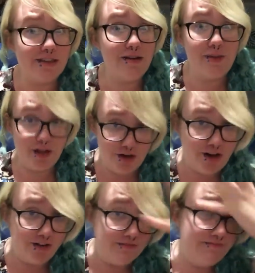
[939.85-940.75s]
going to be a
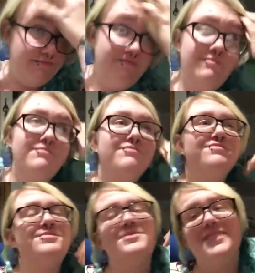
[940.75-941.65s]
girl,
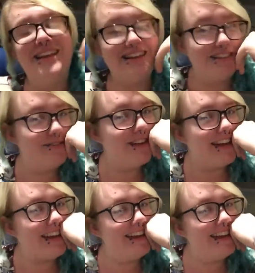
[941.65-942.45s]
and it's funny.